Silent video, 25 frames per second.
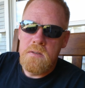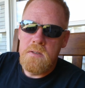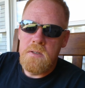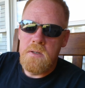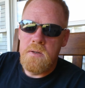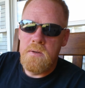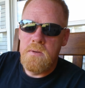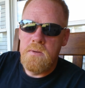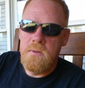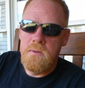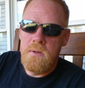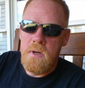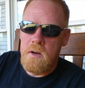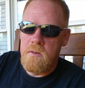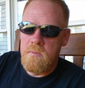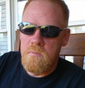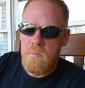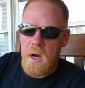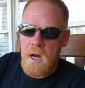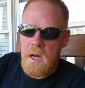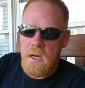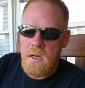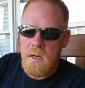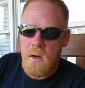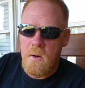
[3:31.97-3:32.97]

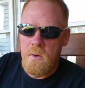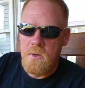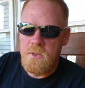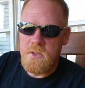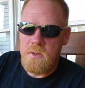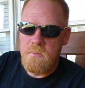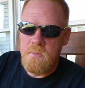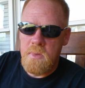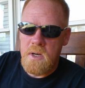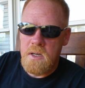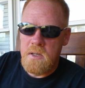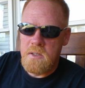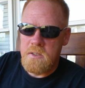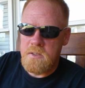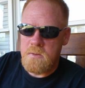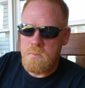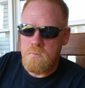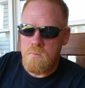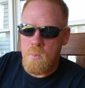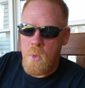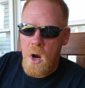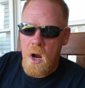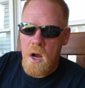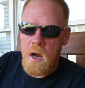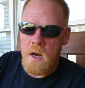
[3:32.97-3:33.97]
Everybody knows him
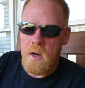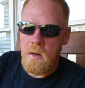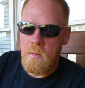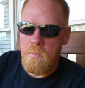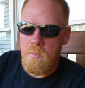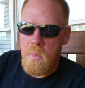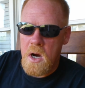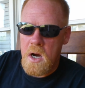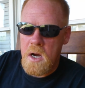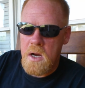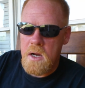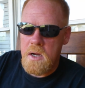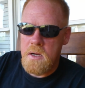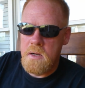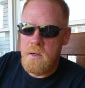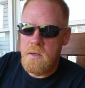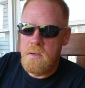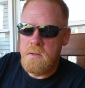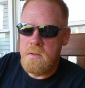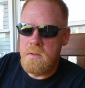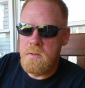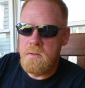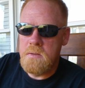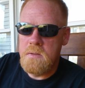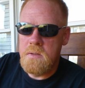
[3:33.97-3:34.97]
as Briar Blade.
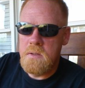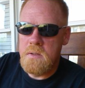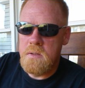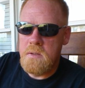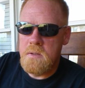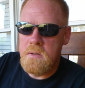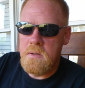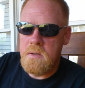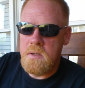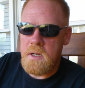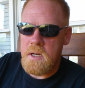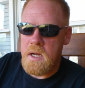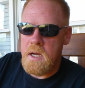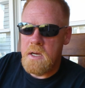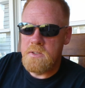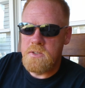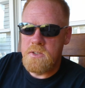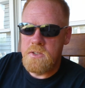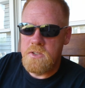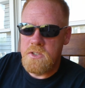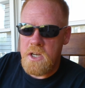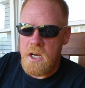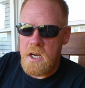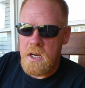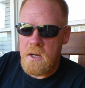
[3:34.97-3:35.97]
He has
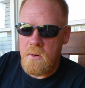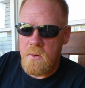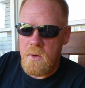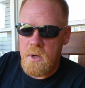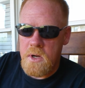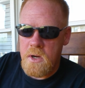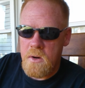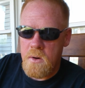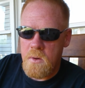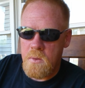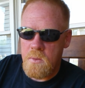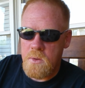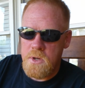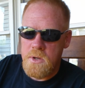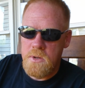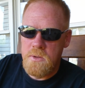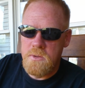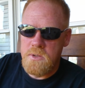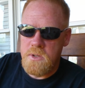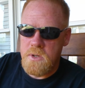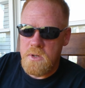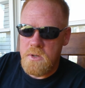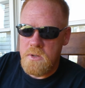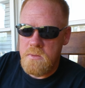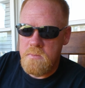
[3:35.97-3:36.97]
a channel here on
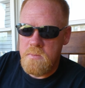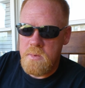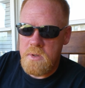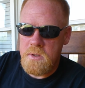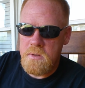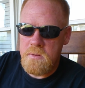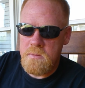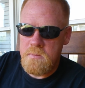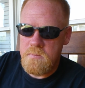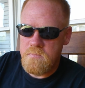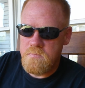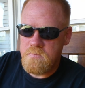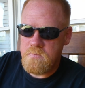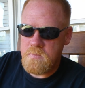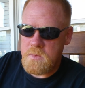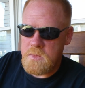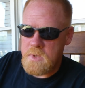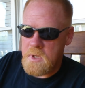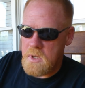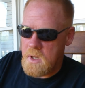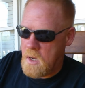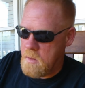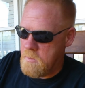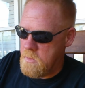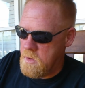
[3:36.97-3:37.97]
YouTube.
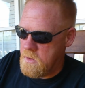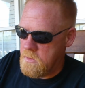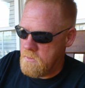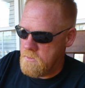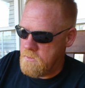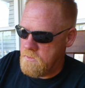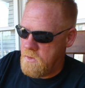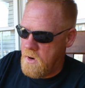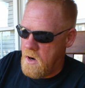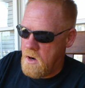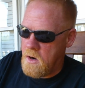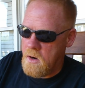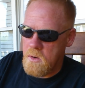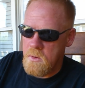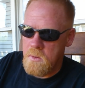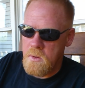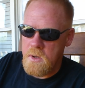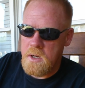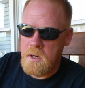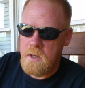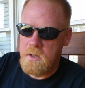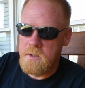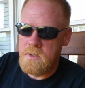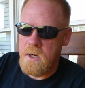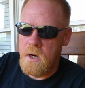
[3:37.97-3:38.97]
I've been
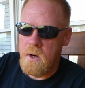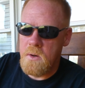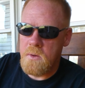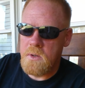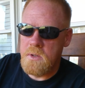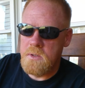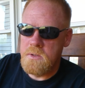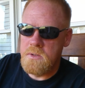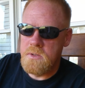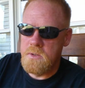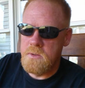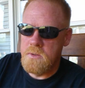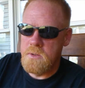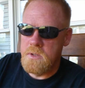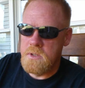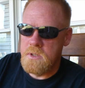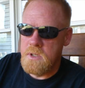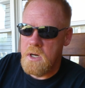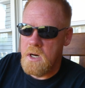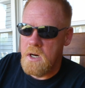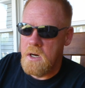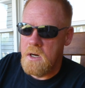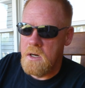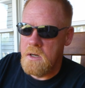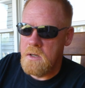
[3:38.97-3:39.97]
following and talking to
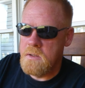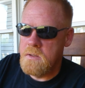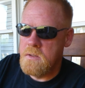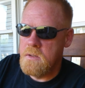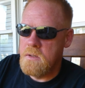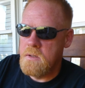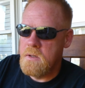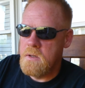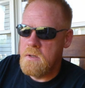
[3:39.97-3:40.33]
LaDon,